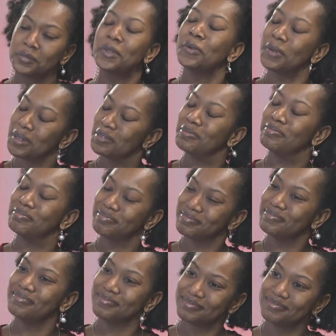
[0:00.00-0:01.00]
I think
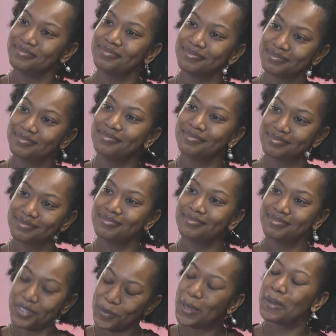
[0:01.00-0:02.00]
I'm optimistic.
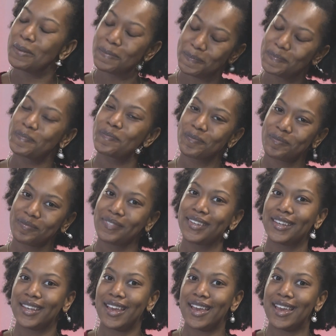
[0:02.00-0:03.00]
Okay.
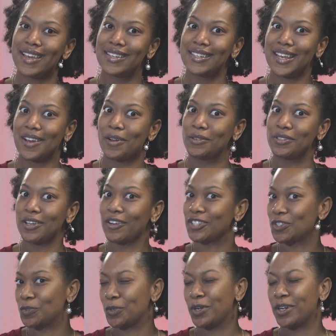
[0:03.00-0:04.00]
And now,
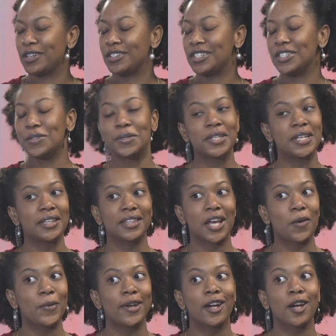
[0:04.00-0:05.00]
Dr. Morin, do you think that
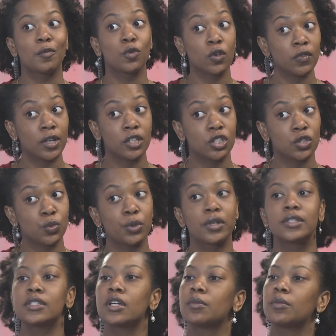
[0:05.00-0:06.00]
we are moving
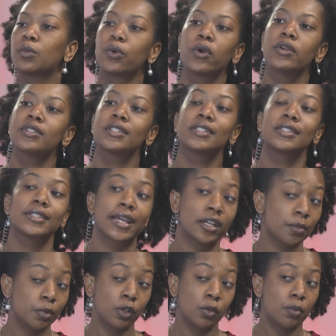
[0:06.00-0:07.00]
towards a more
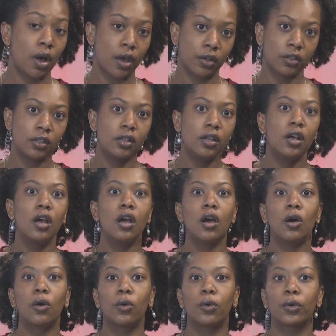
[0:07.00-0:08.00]
sustainable model,
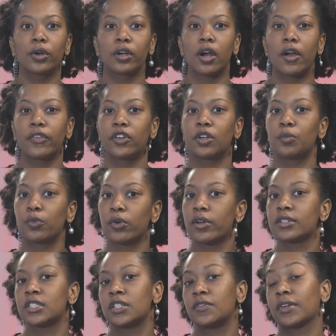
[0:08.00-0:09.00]
or are there more
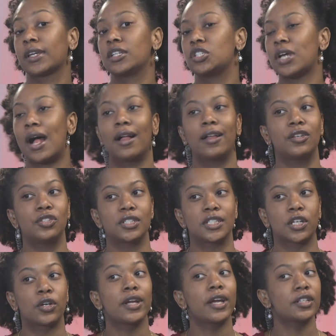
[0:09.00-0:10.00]
significant challenges that
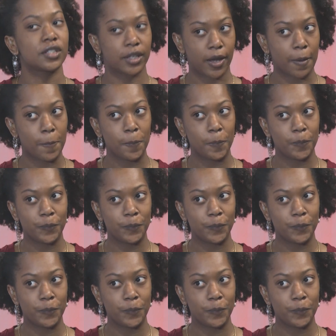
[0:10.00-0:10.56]
are yet to come?